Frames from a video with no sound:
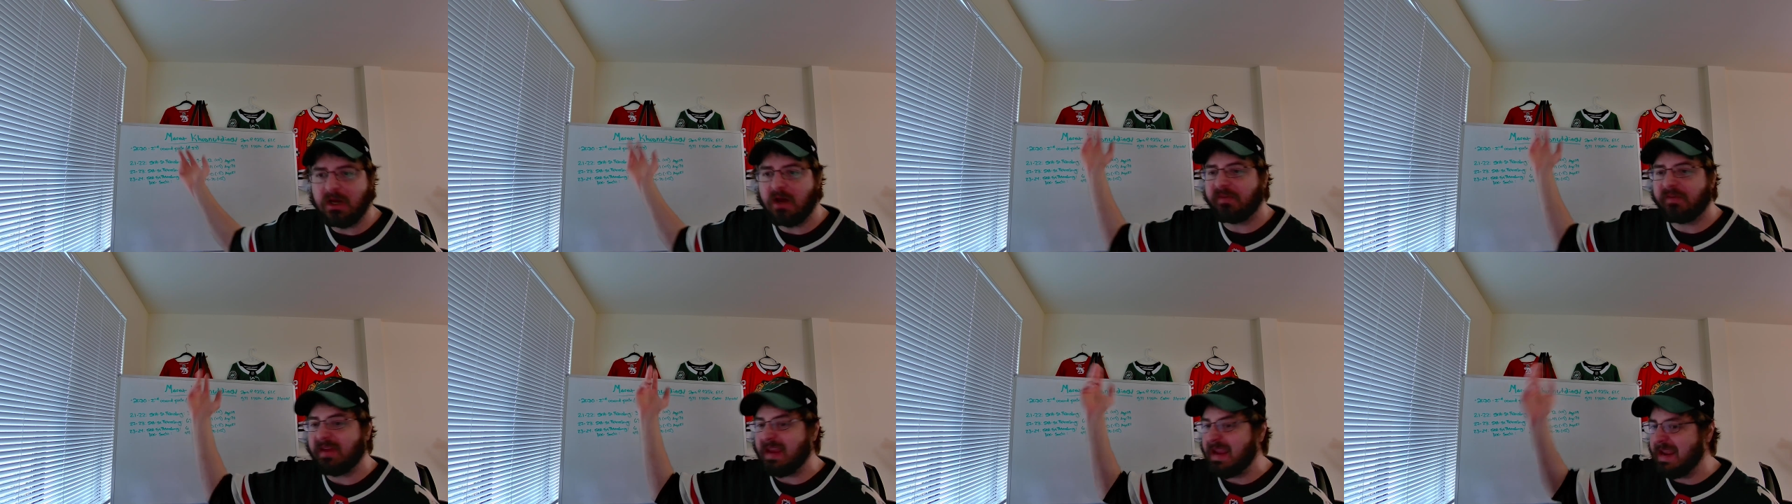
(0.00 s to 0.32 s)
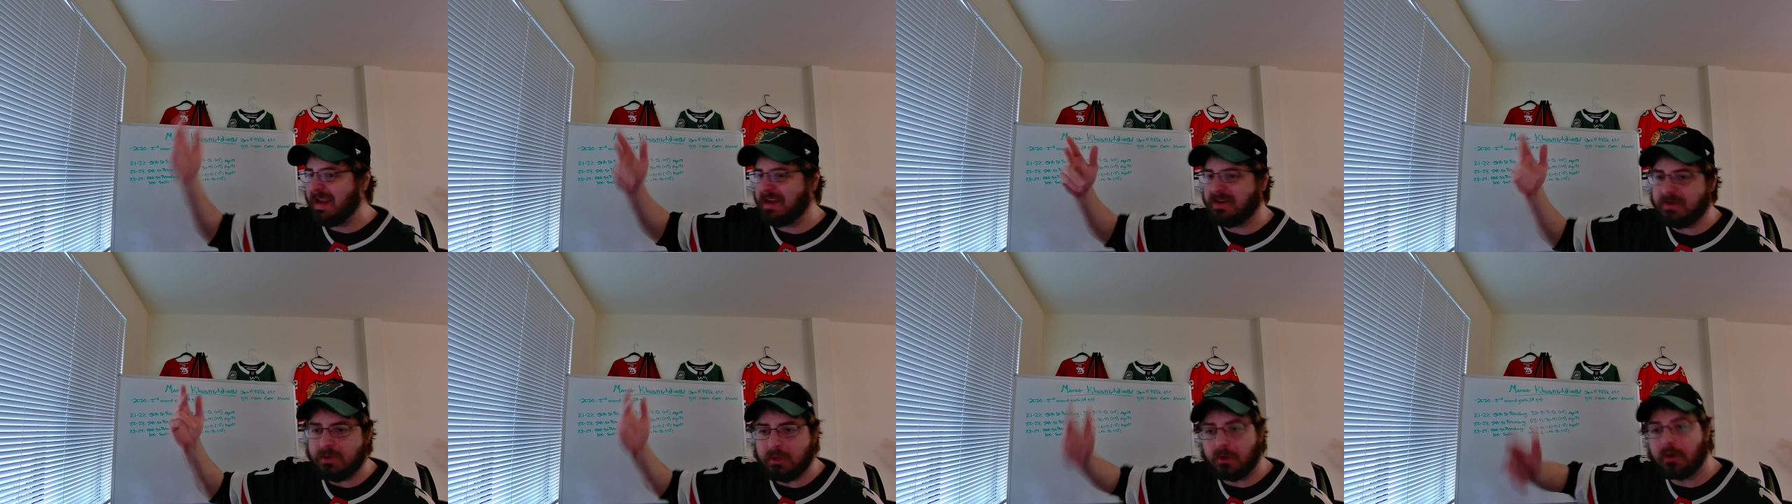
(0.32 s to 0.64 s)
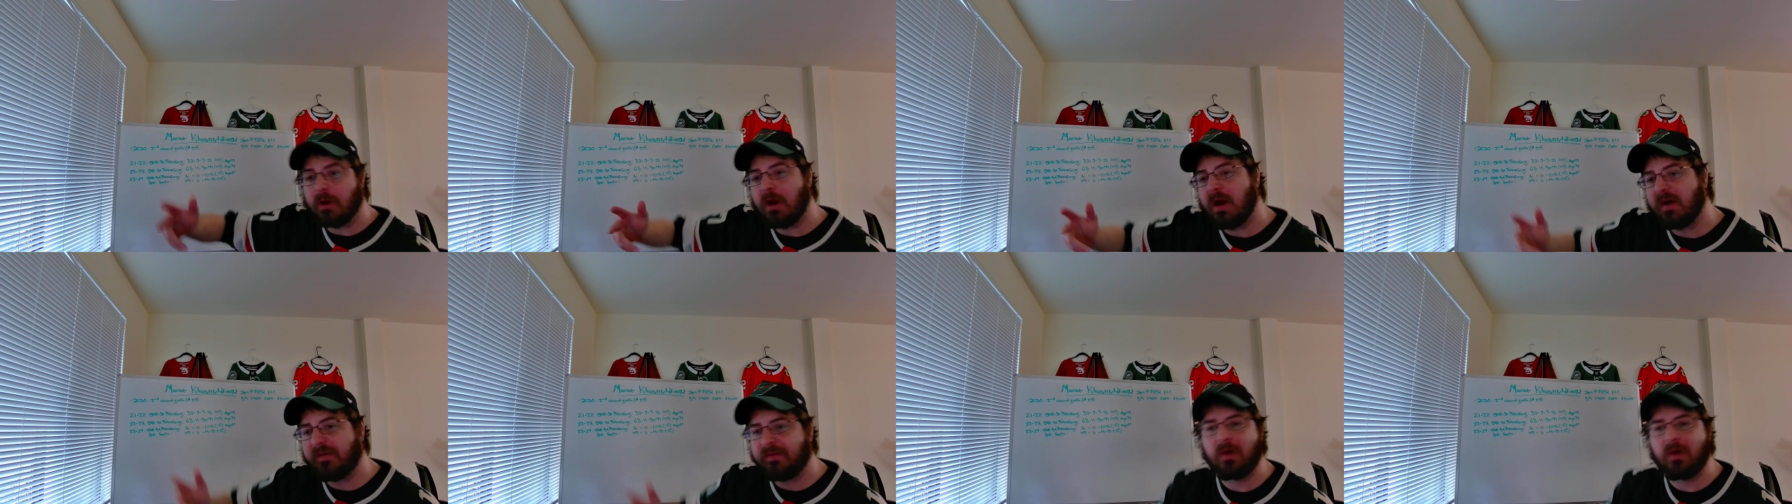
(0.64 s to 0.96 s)
and Yurov
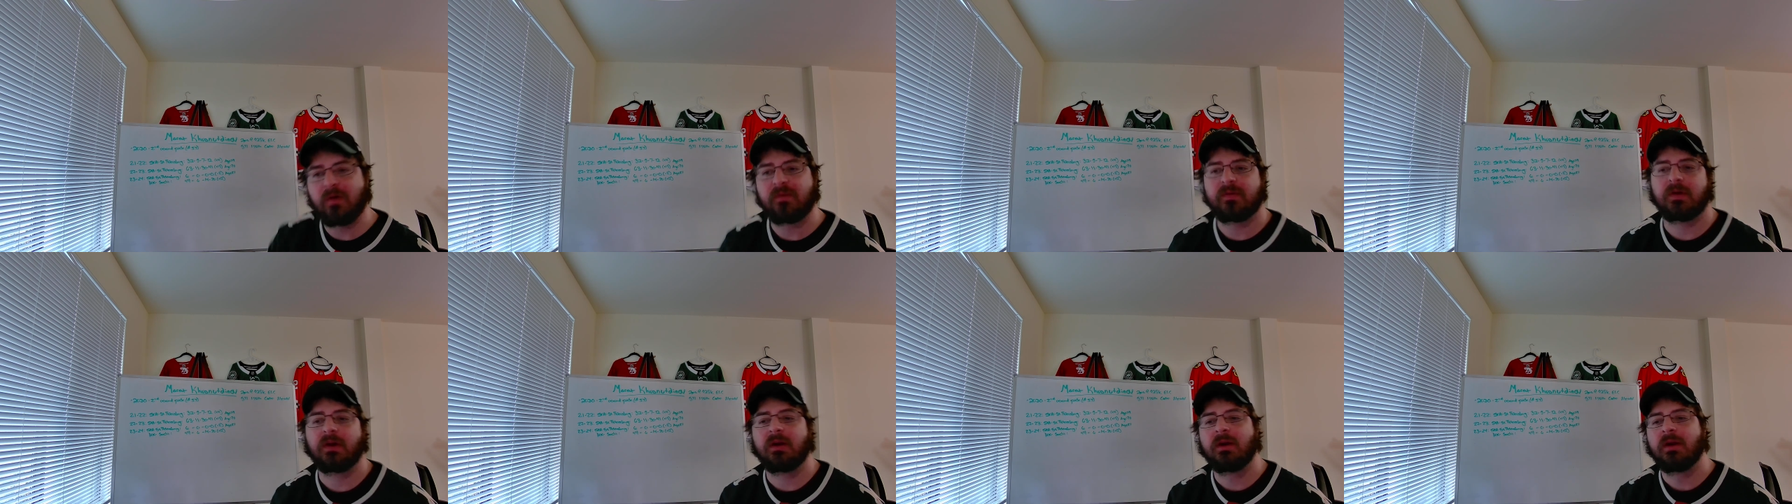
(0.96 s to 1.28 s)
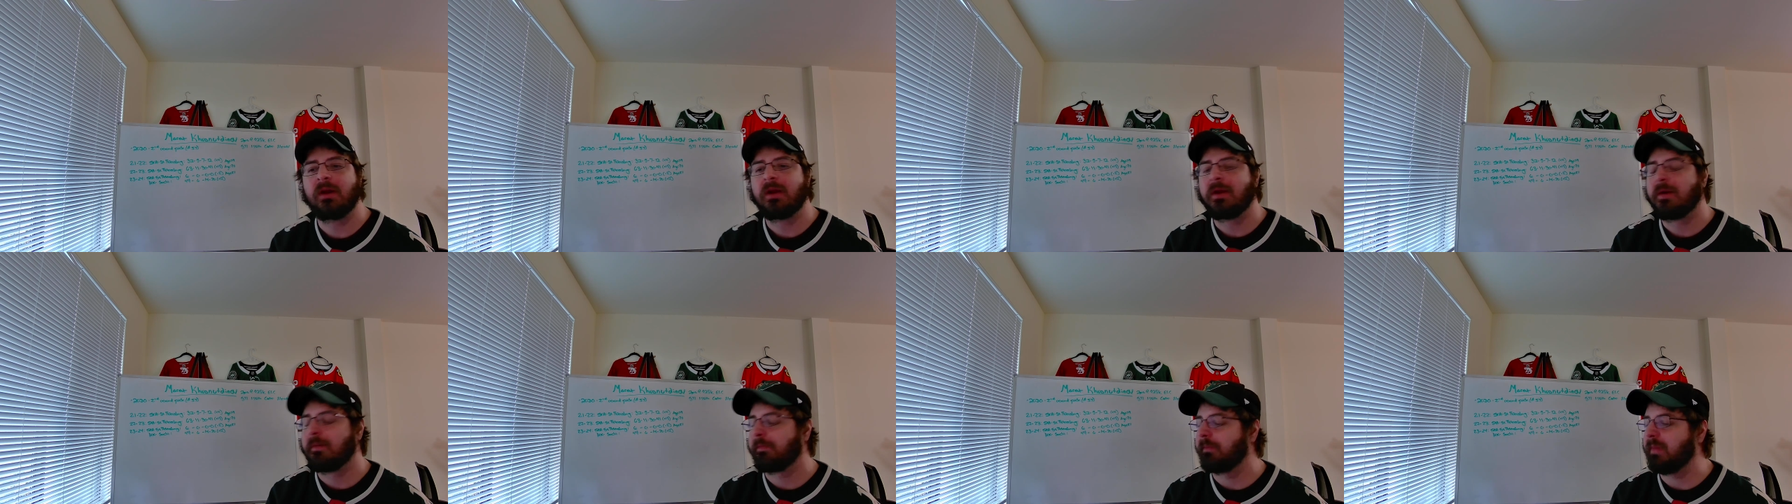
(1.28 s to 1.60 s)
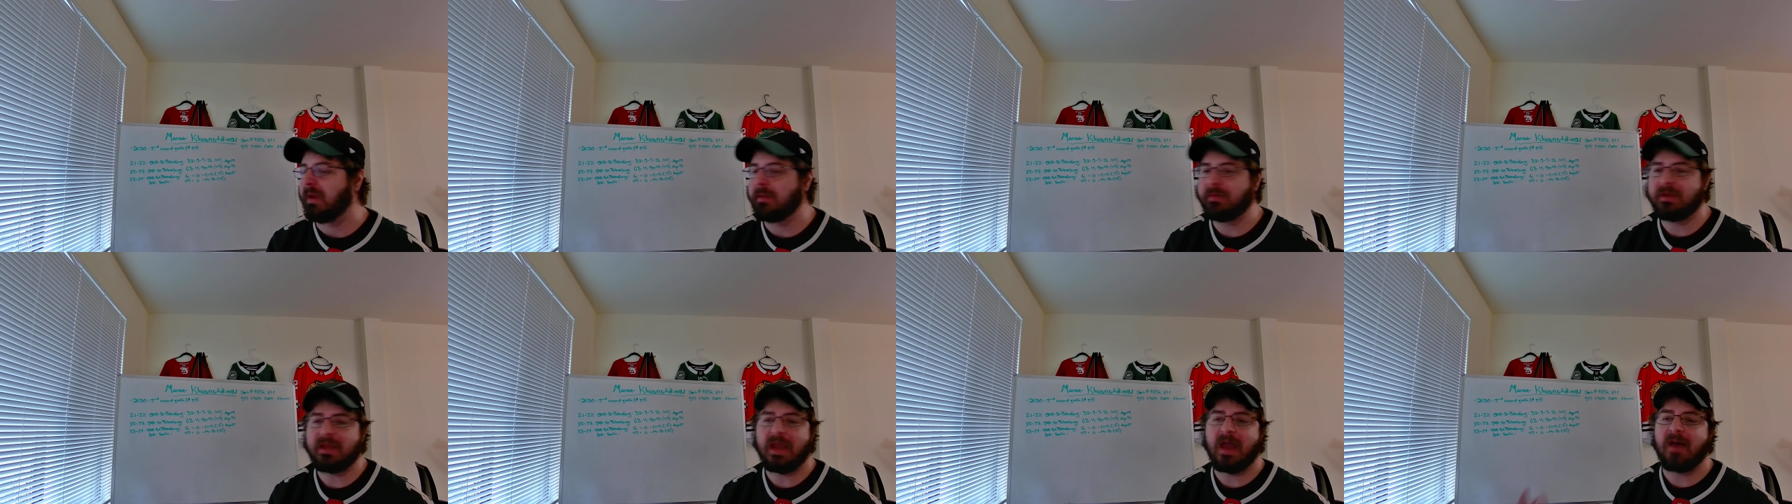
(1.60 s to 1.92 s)
over, maybe you
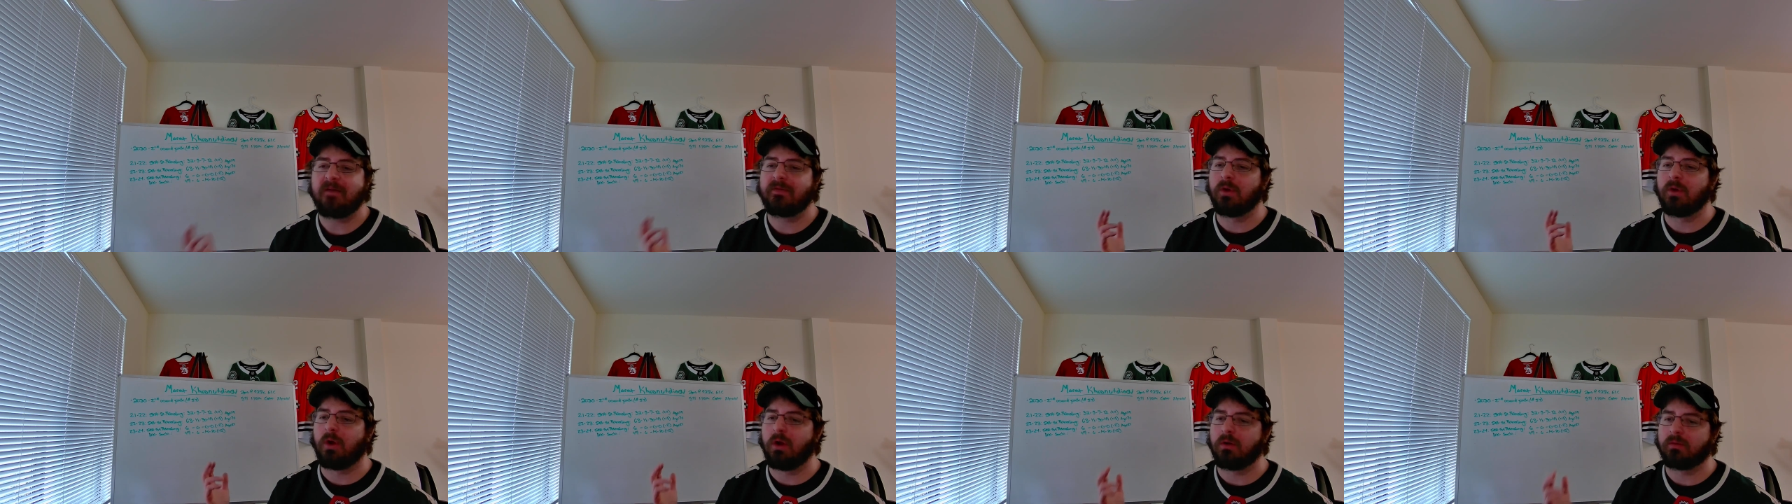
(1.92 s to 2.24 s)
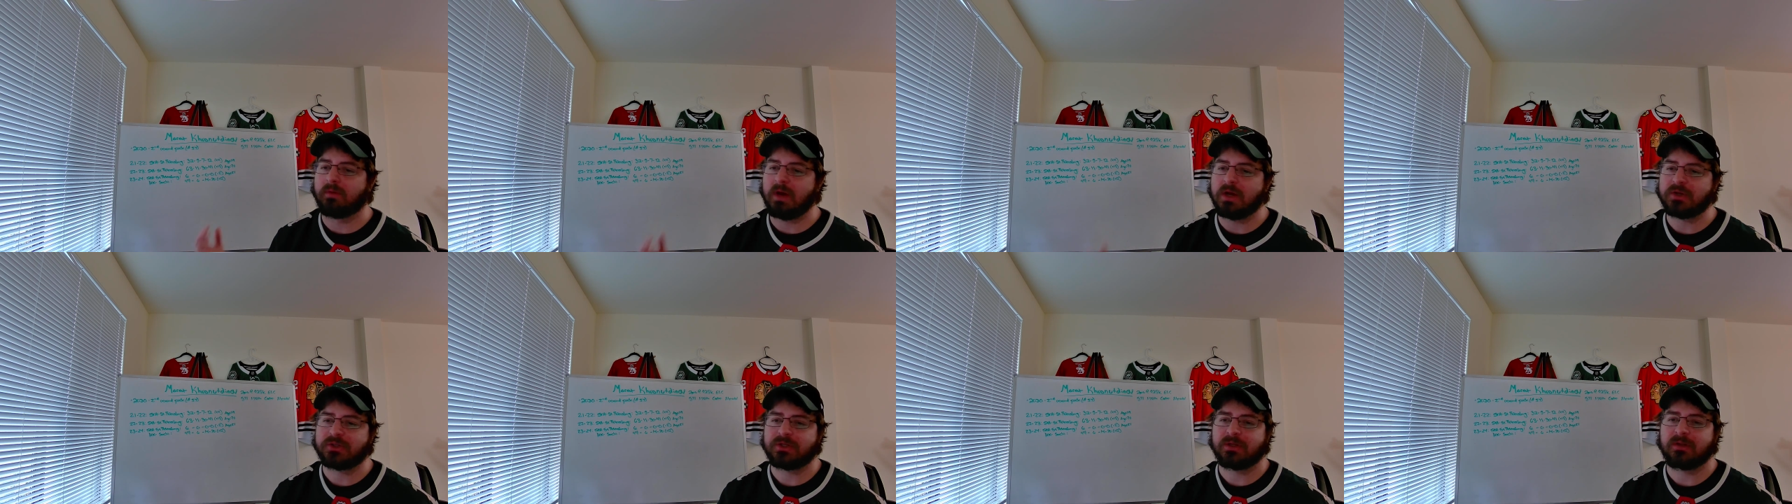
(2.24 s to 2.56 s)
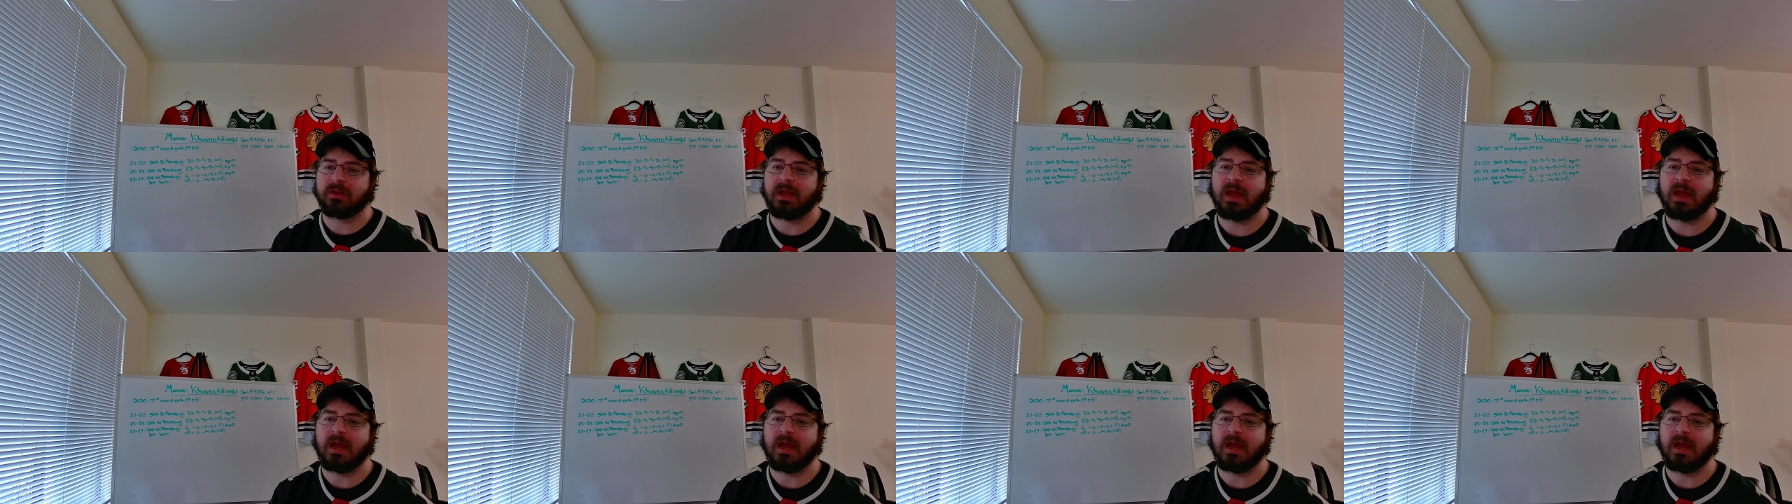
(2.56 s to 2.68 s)
have an all Russian line.